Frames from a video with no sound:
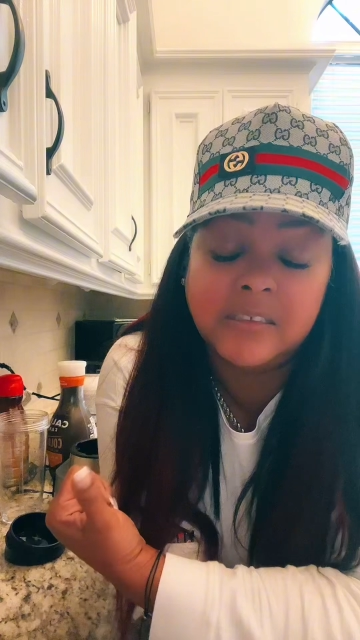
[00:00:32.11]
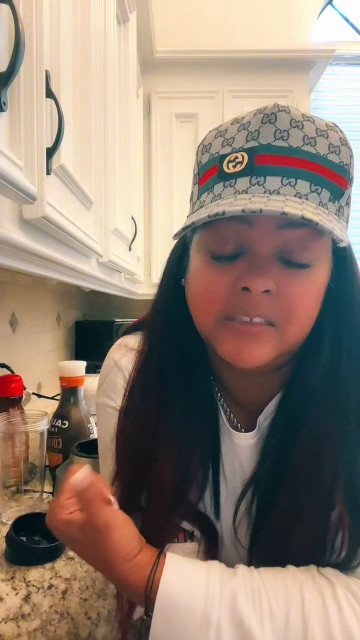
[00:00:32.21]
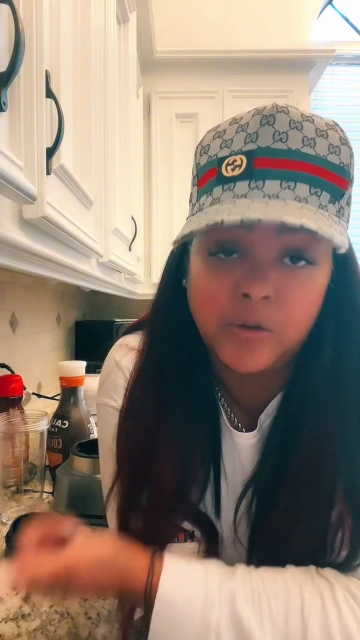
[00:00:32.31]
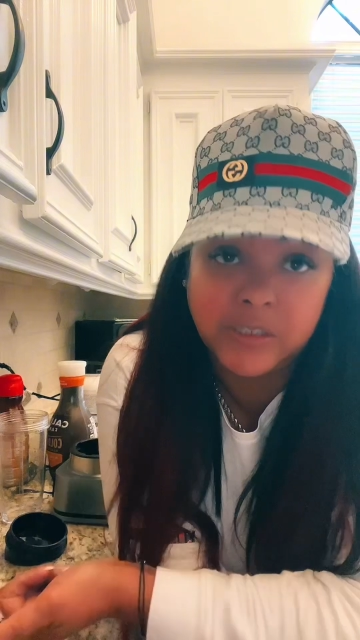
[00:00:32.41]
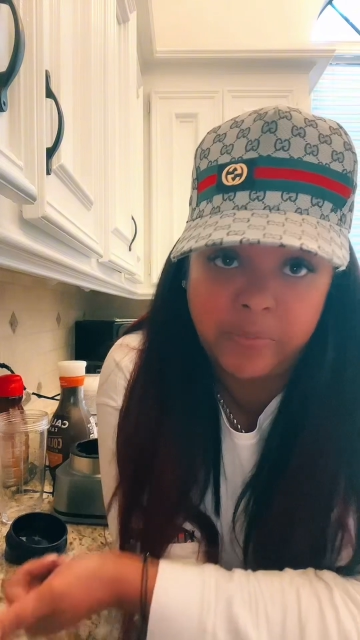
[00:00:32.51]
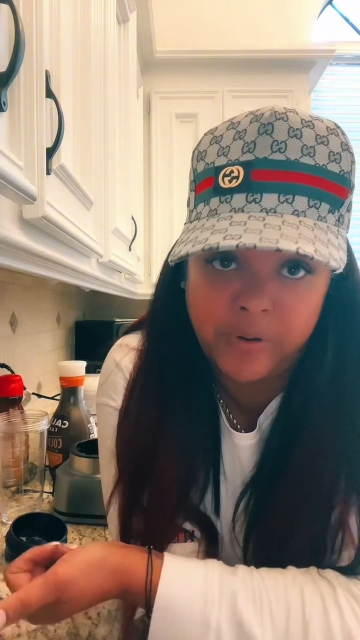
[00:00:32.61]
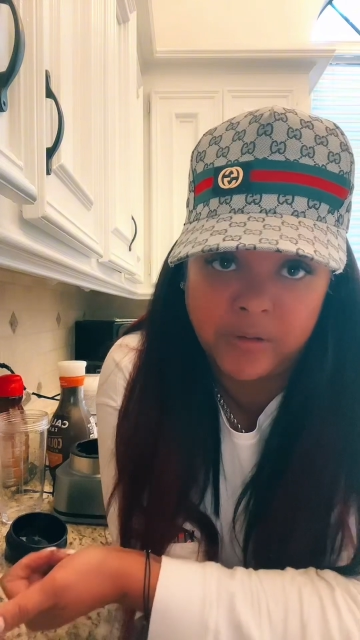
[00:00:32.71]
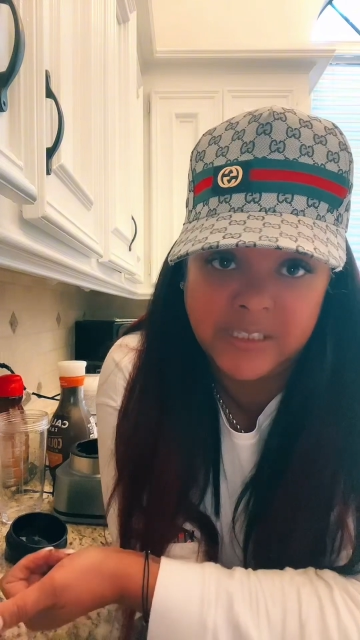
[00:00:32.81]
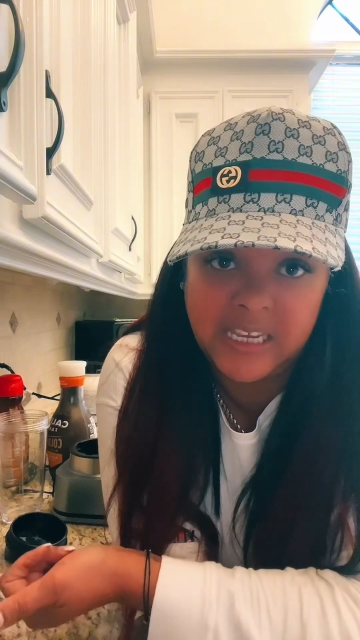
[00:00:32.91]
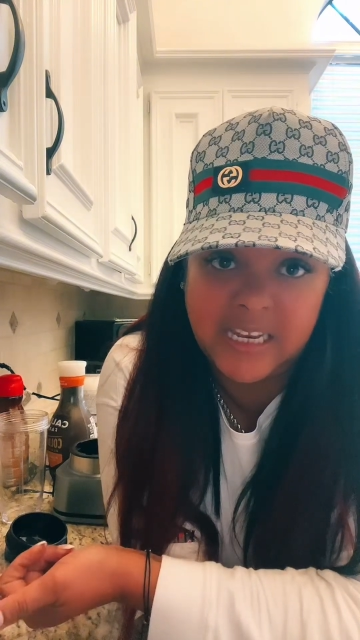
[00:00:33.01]
dose of
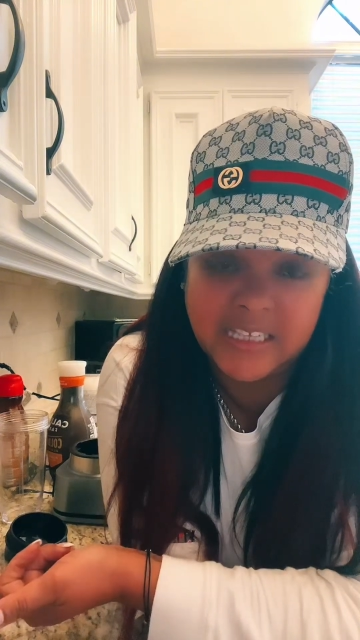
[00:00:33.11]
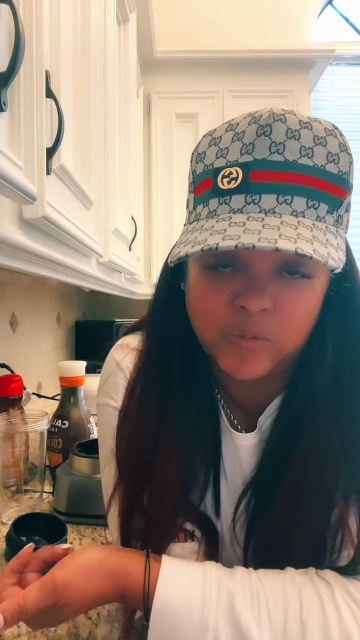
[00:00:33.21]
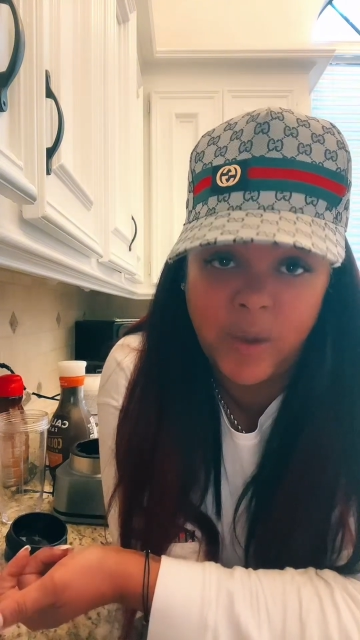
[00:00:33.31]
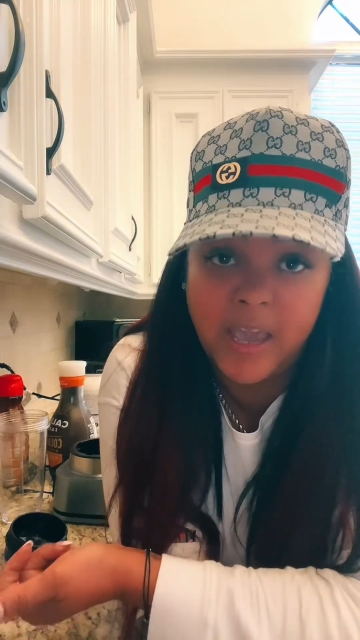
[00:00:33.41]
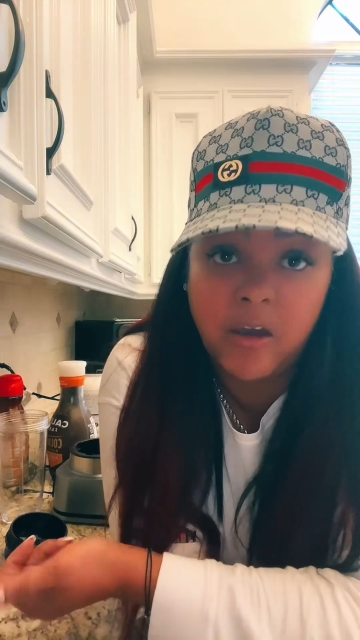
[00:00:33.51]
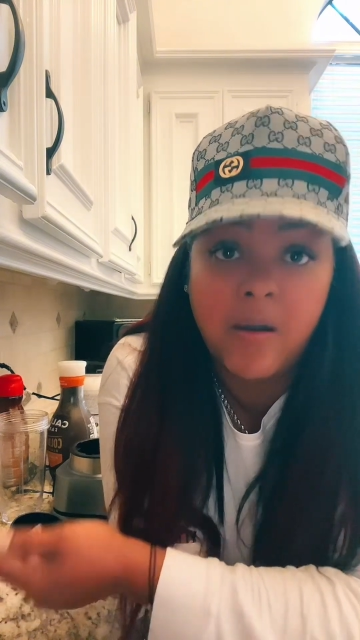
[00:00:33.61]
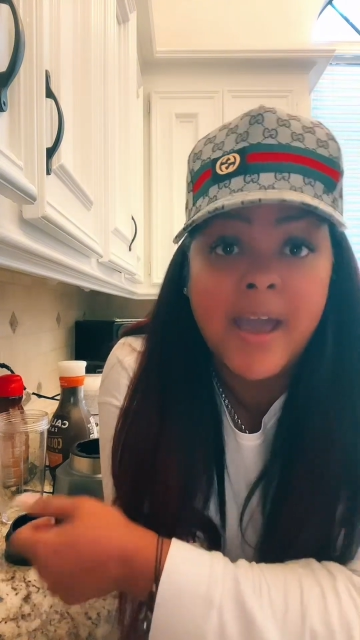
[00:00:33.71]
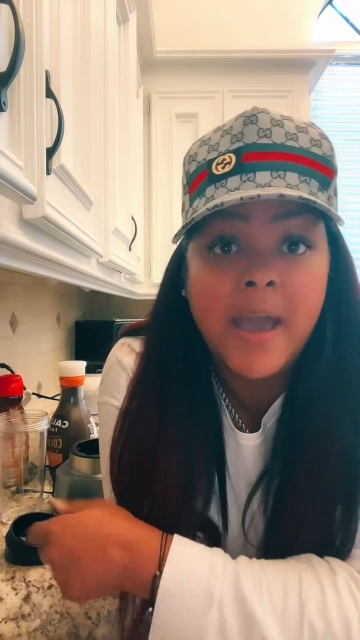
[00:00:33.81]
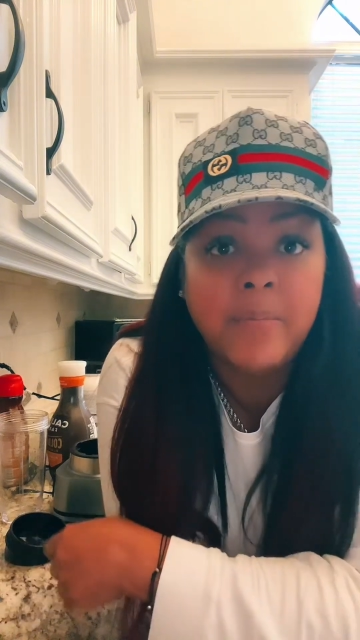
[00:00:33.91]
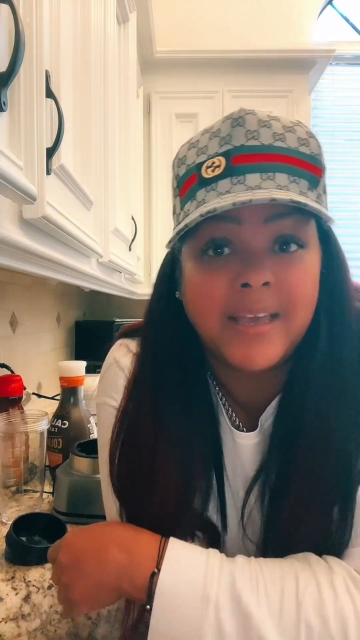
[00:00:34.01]
protein as well,
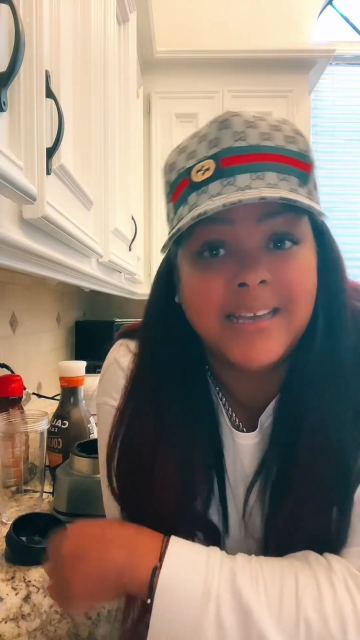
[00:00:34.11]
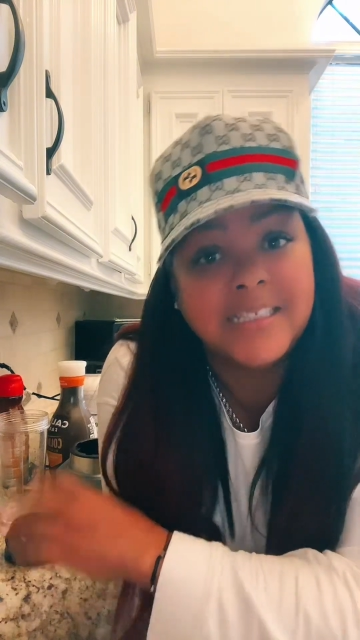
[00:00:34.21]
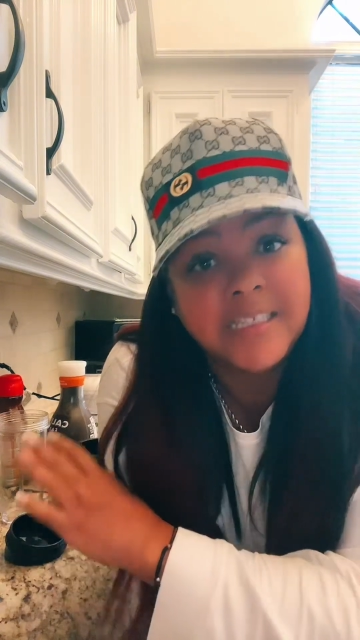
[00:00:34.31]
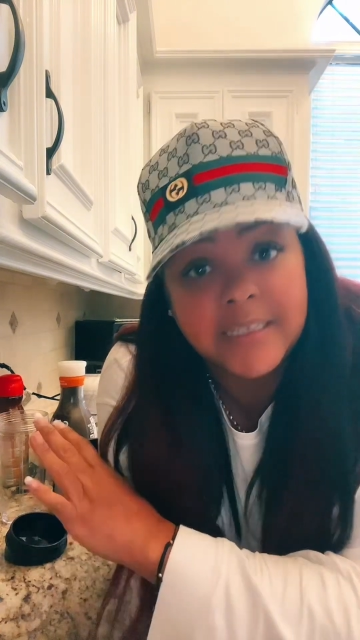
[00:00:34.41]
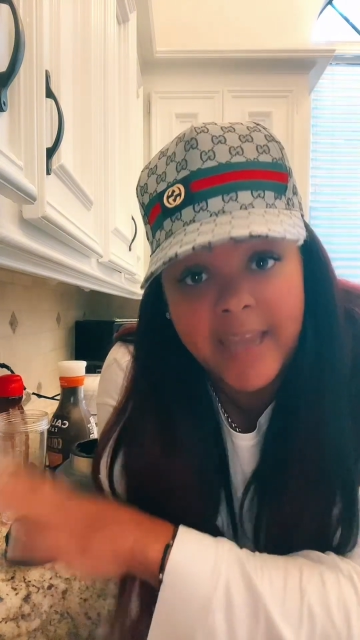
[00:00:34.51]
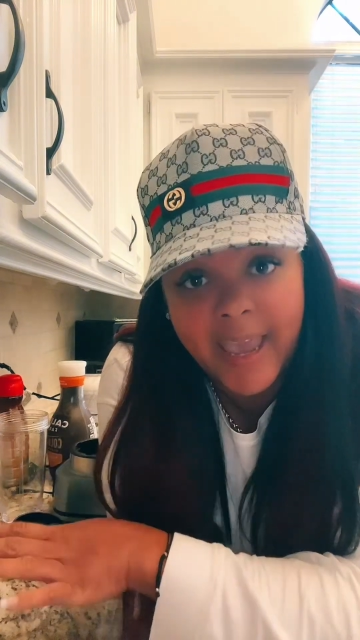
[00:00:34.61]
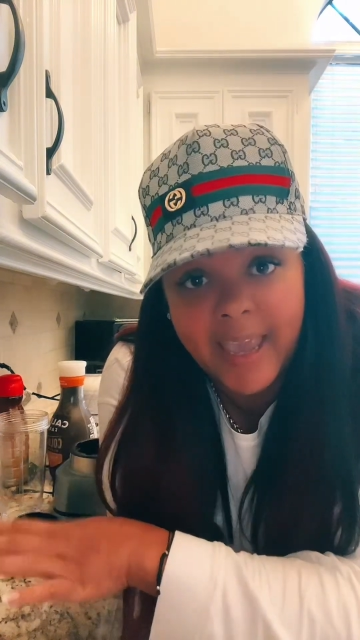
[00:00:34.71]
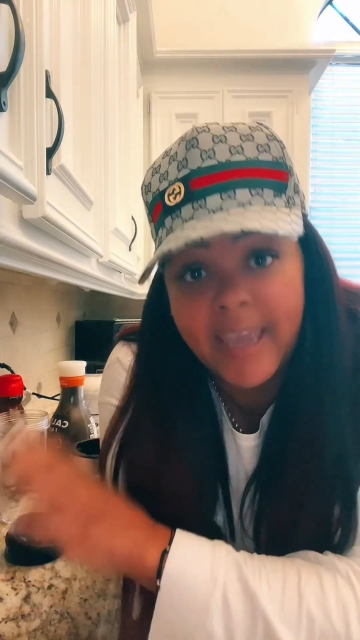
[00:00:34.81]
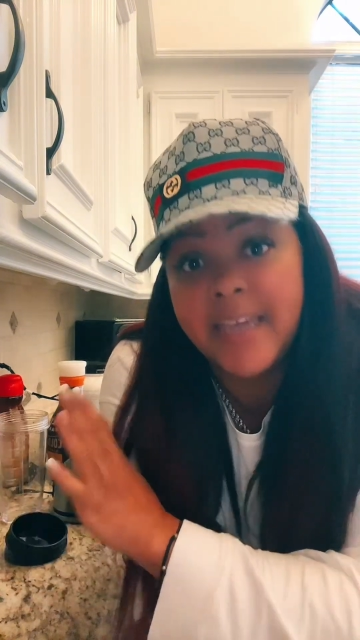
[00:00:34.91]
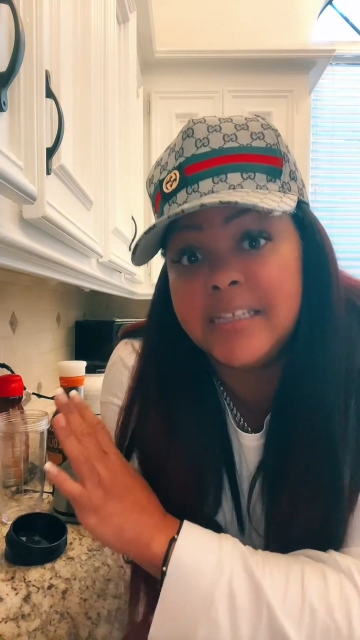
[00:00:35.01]
because
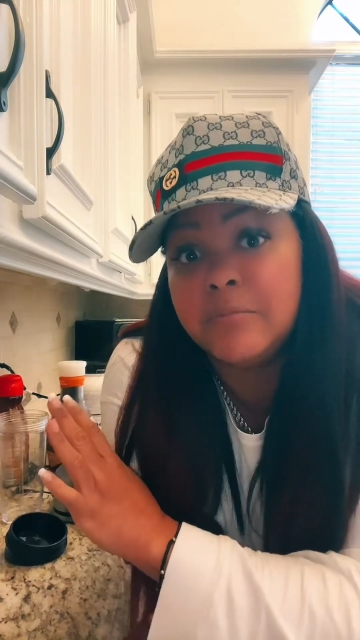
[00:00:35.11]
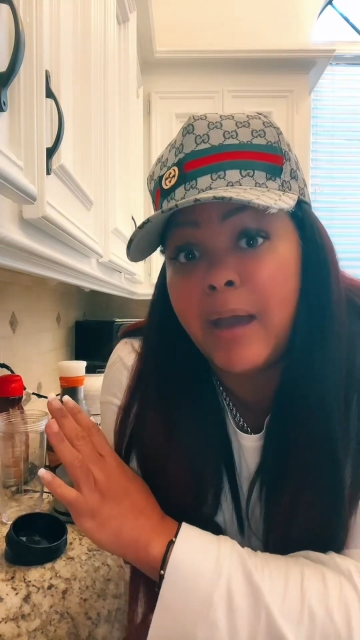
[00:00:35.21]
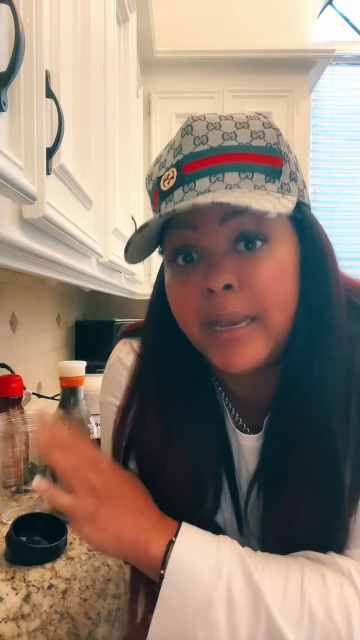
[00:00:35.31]
today is my